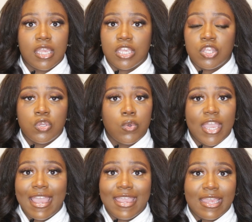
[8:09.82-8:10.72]

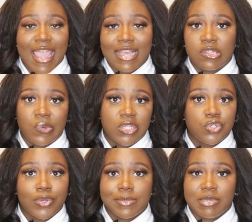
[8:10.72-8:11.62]
it has no other
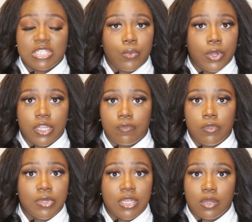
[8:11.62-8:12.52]
choice but to work if you
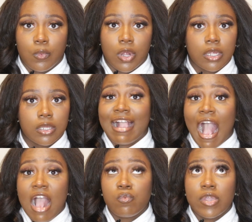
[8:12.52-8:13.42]
put in the work. Like
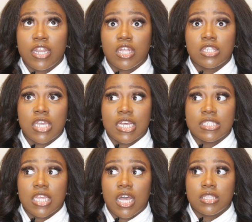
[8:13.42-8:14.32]
I read
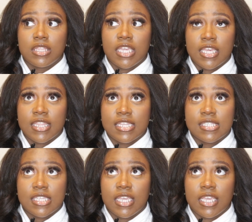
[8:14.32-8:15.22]
a thing that
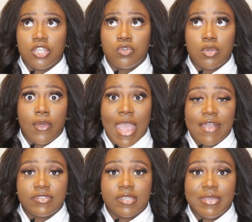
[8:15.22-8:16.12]
said you don't
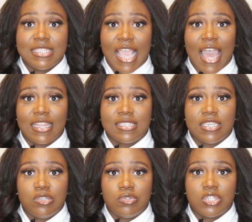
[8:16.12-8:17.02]
have to be
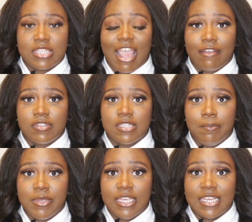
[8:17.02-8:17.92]
talented, you just have to
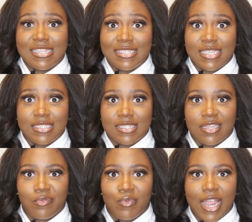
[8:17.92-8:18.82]
be
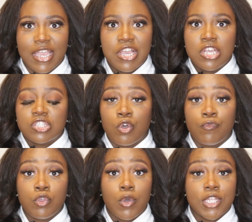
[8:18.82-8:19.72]
consistent, right? So
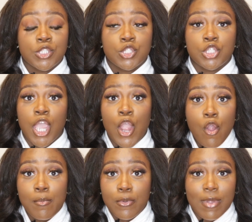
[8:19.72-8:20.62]
if you're a
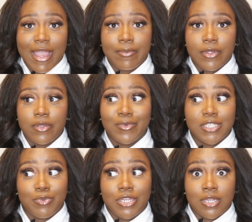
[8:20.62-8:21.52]
terrible rapper,
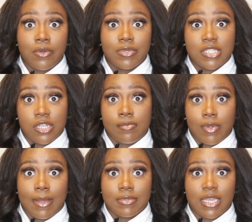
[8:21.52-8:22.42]
which we know is terrible
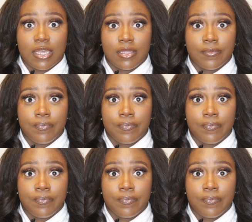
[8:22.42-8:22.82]
rappers out here,